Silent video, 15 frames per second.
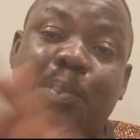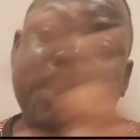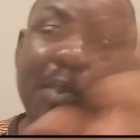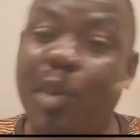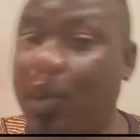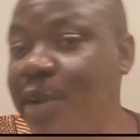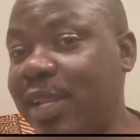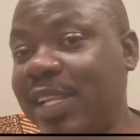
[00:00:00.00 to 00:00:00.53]

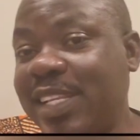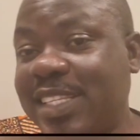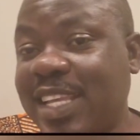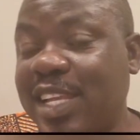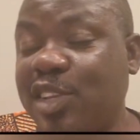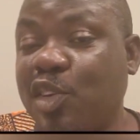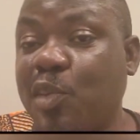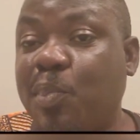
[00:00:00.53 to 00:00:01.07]
pouring
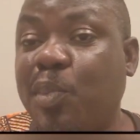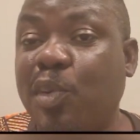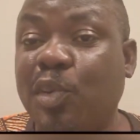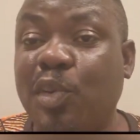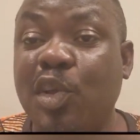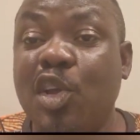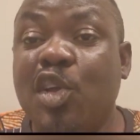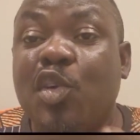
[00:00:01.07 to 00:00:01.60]
inside your
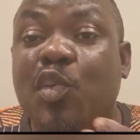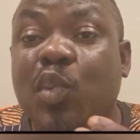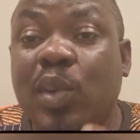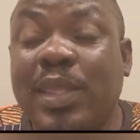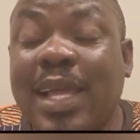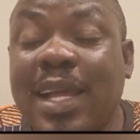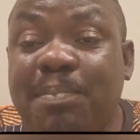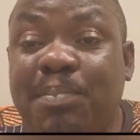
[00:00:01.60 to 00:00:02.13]
pond
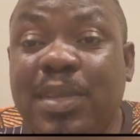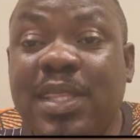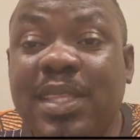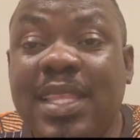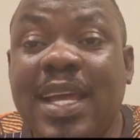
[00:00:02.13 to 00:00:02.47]
without being